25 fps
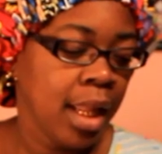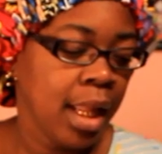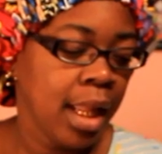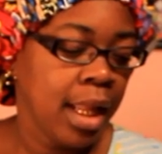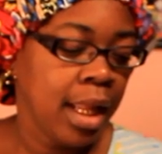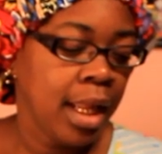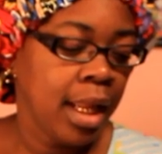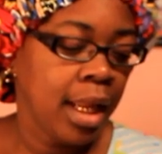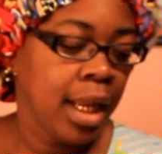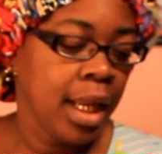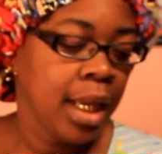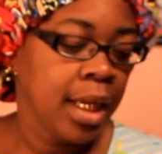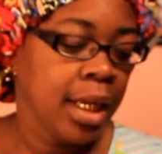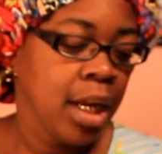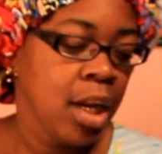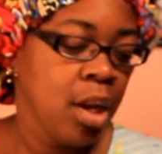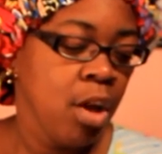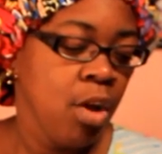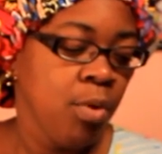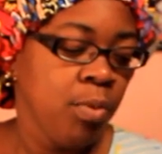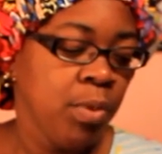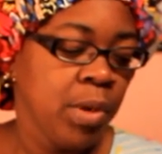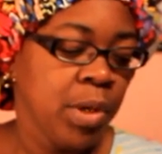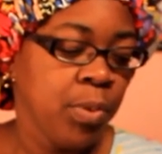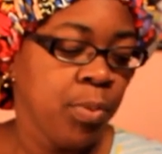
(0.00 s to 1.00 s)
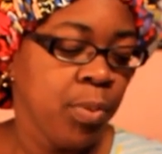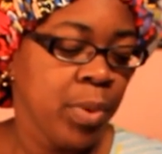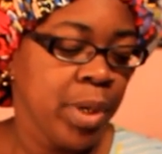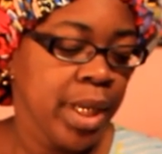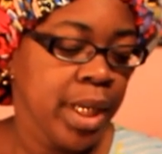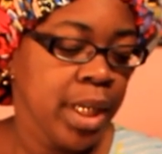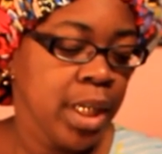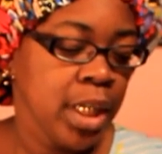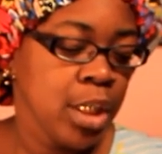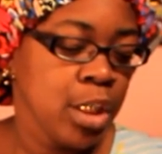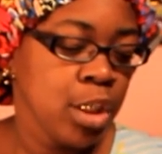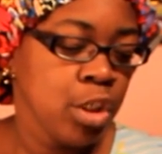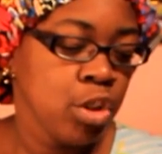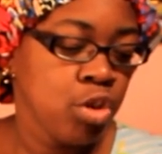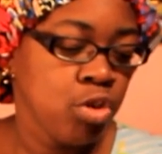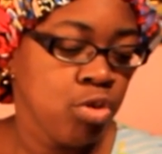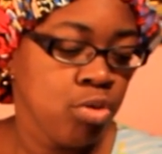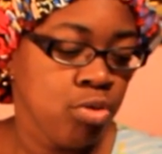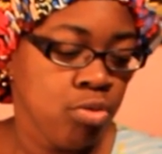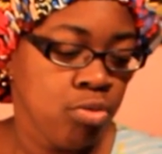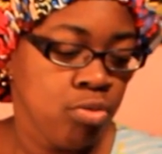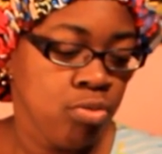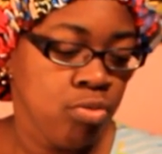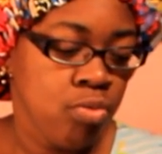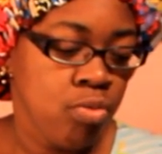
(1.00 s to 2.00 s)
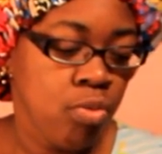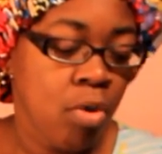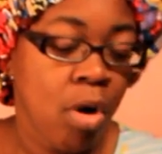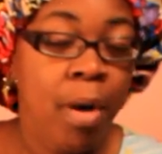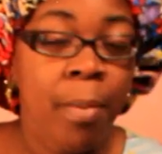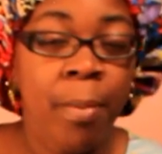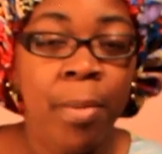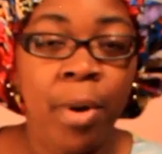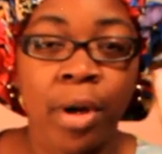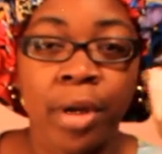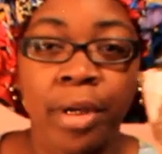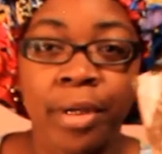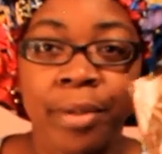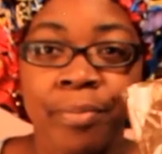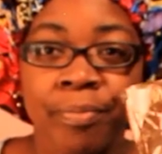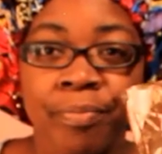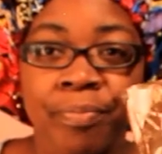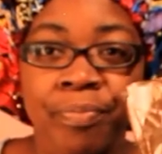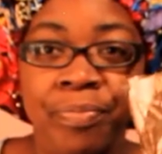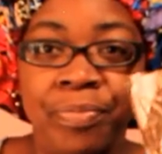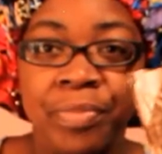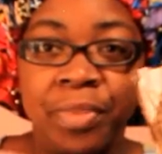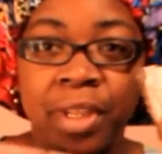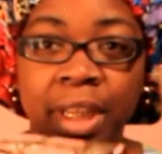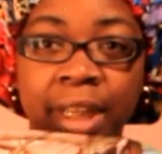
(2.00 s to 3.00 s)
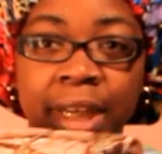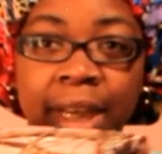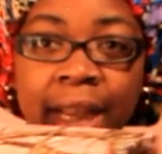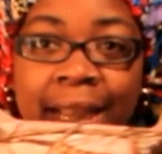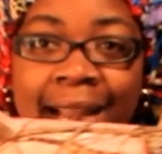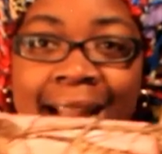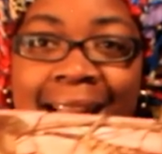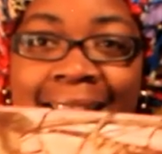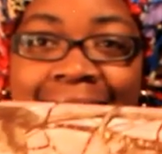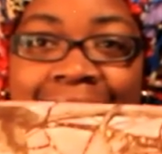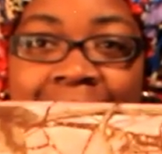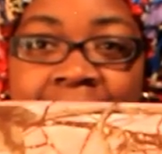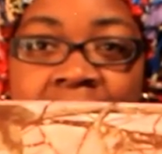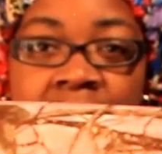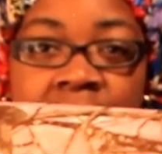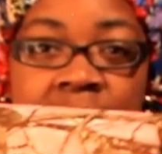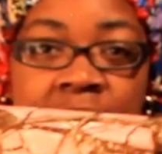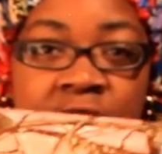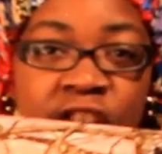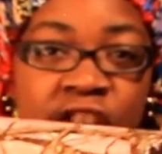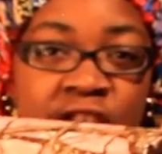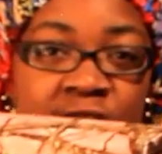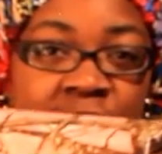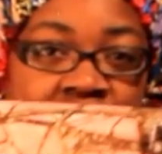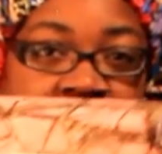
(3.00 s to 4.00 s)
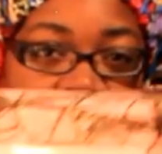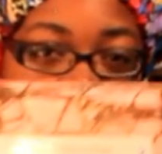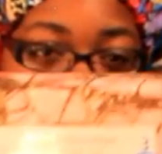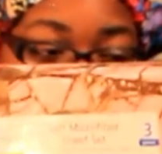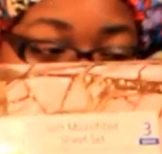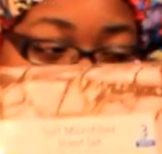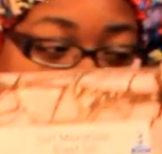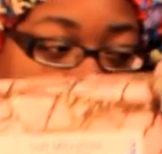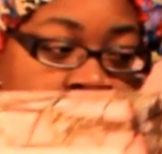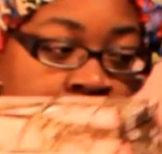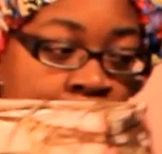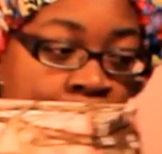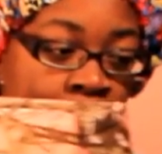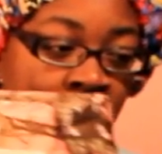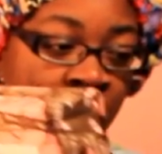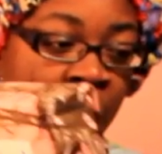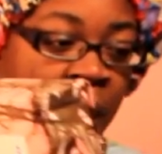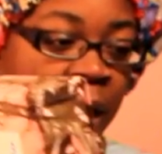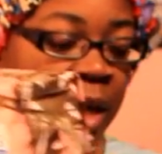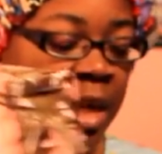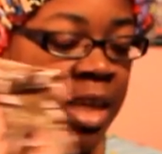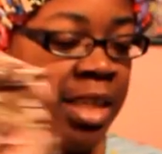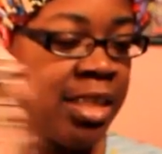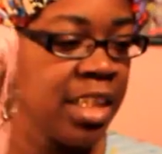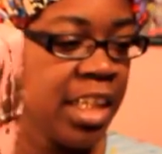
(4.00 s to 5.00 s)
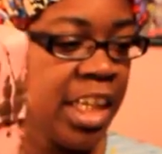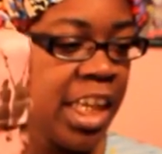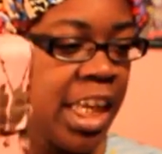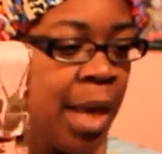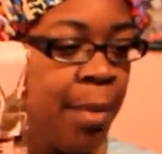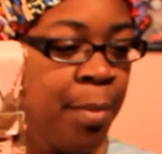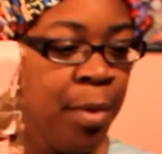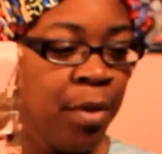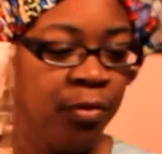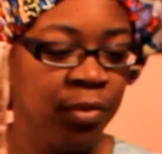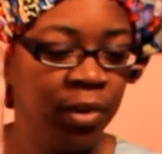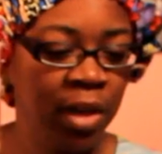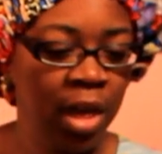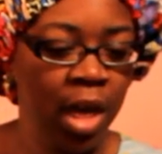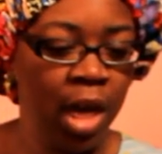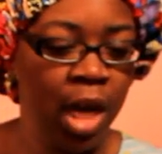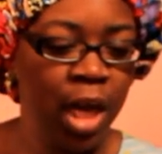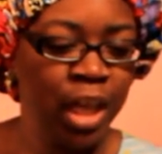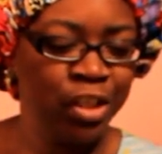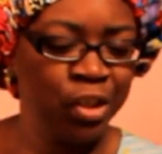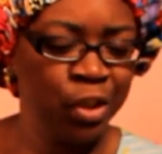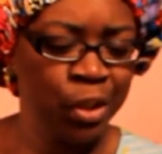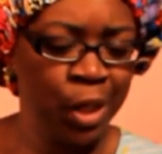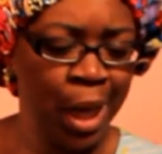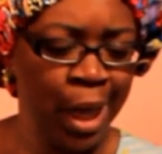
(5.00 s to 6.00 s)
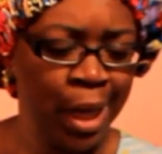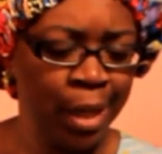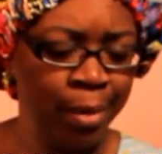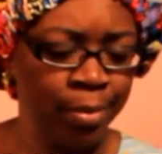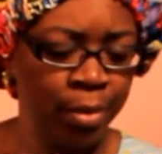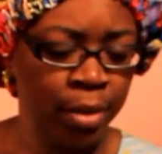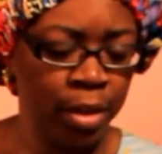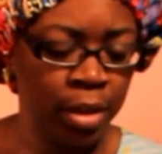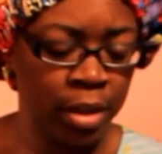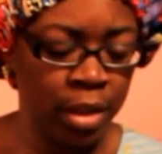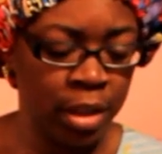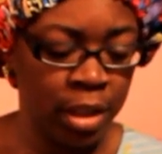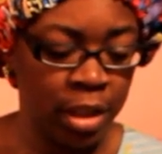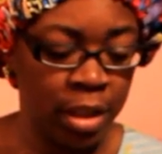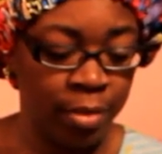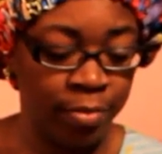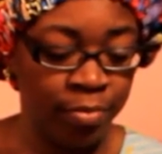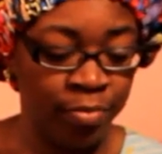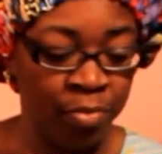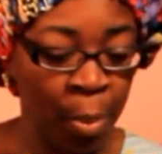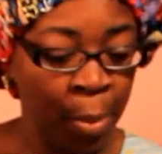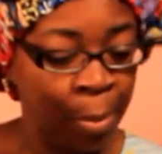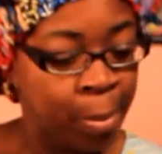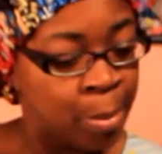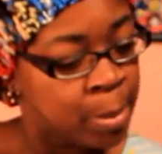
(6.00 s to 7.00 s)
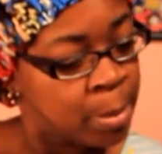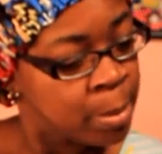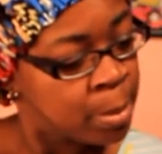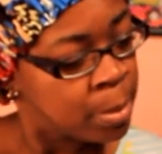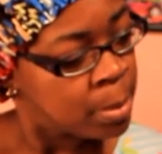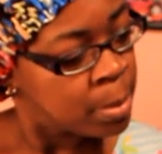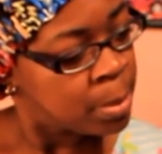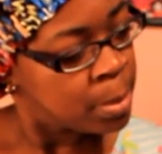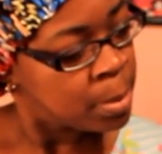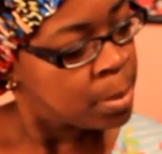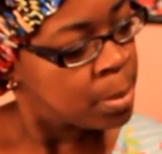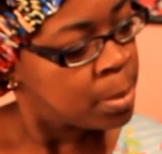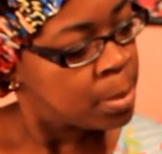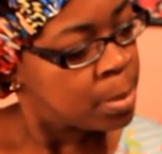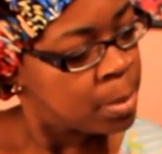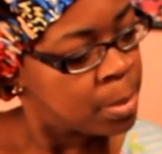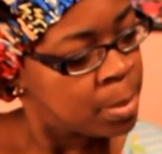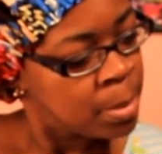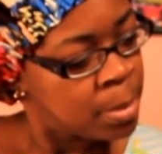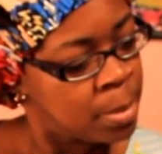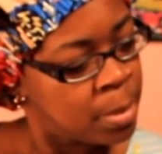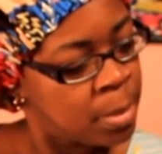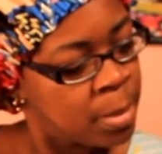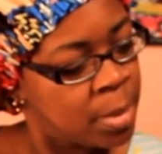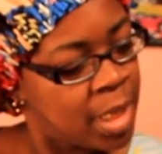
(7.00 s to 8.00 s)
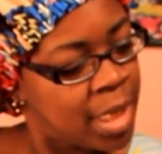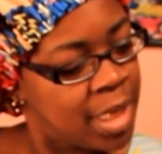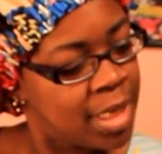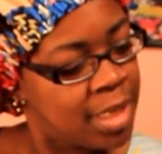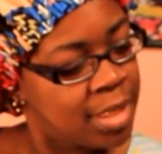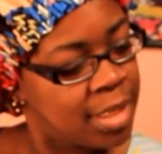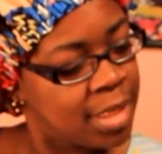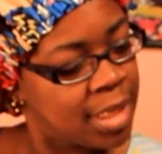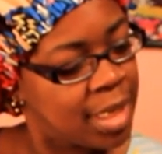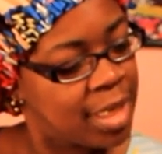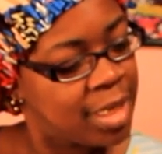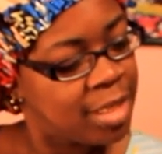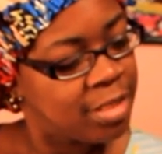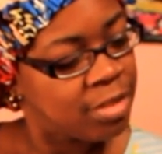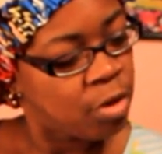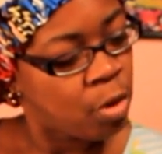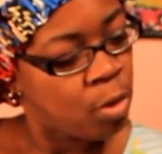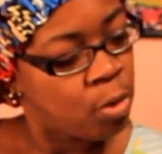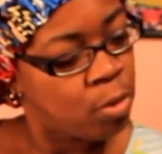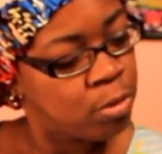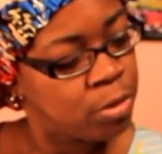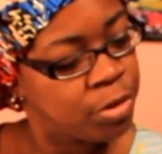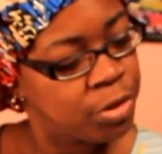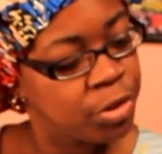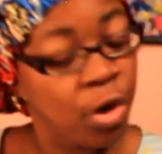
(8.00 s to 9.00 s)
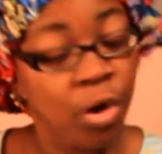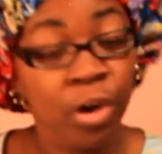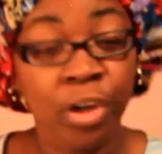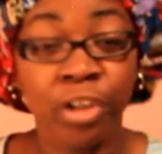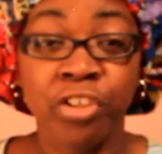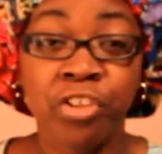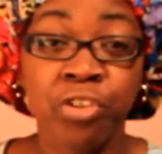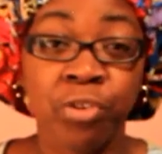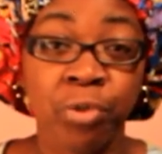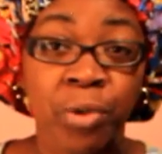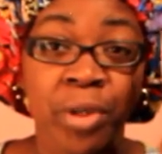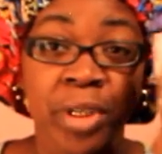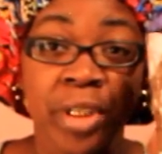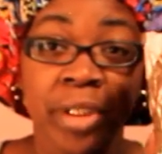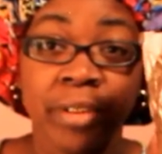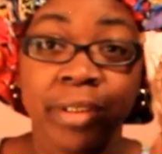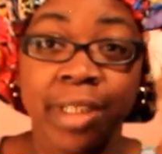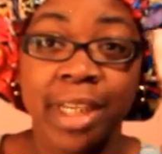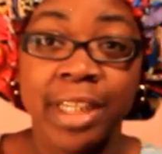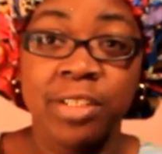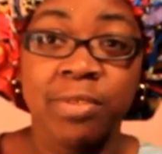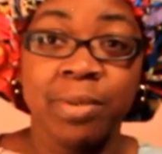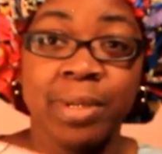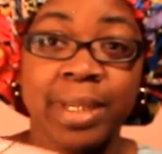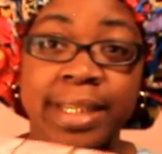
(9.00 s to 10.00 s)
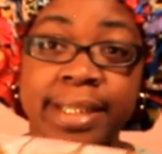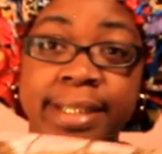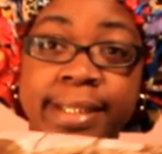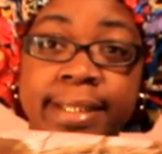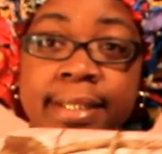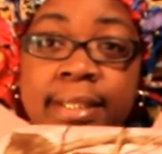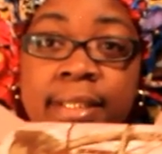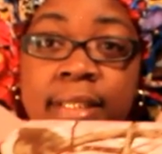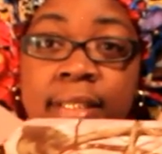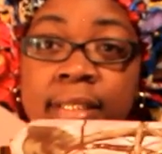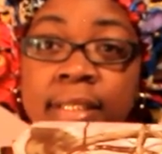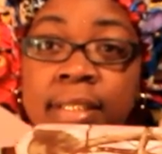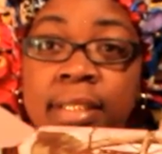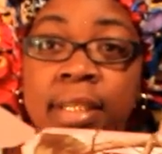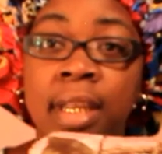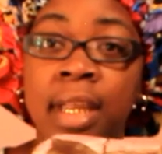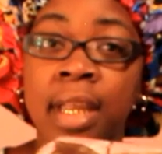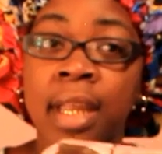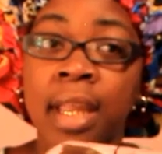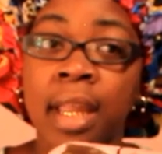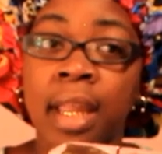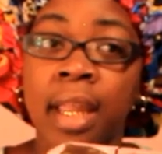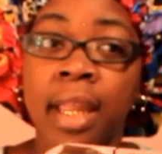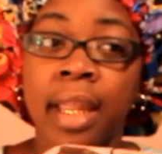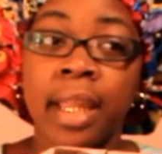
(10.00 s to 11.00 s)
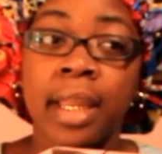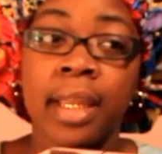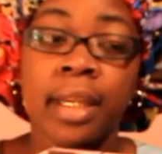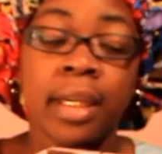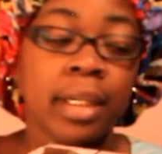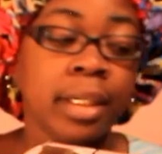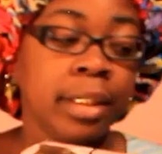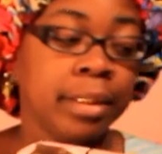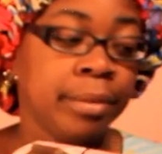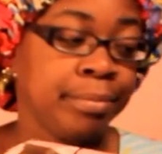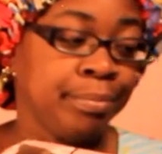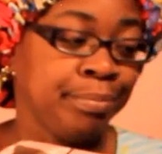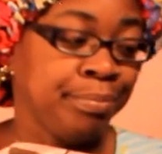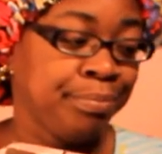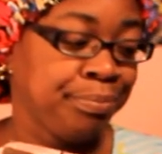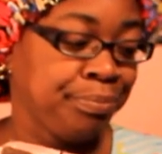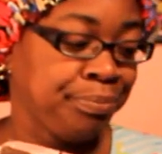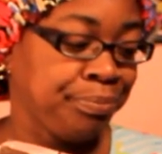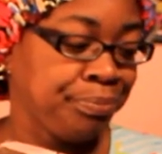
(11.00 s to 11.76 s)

and we went to Walmart, and I got this sheet set. It's a camouflage type. Um, it says Ozark Trail. That's what it says, and um,